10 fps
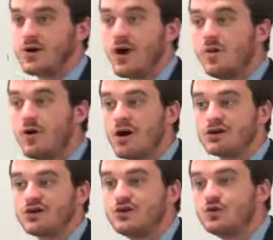Karl
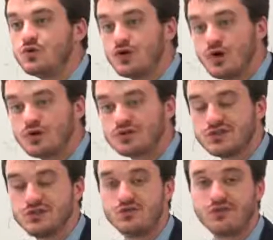Marx who goes
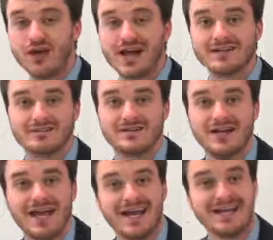to France,
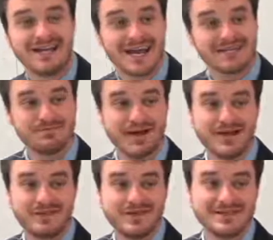and he gets
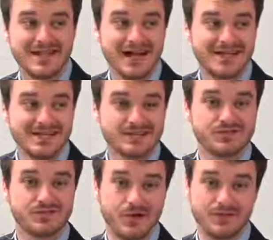many of his ideas
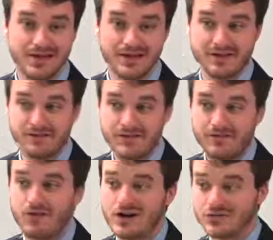from the
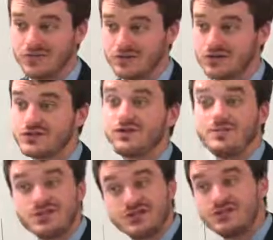French Revolution, from
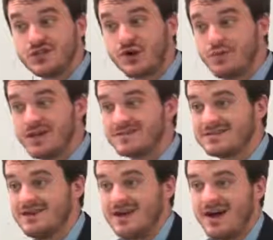the Jacobians.
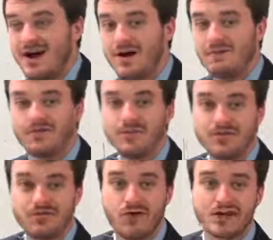from
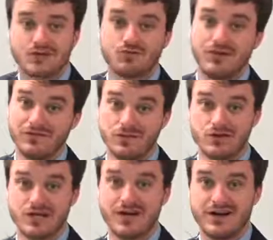the French
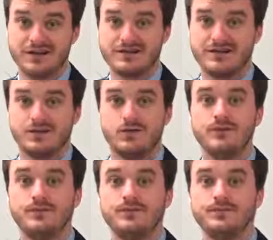revolutionaries. What?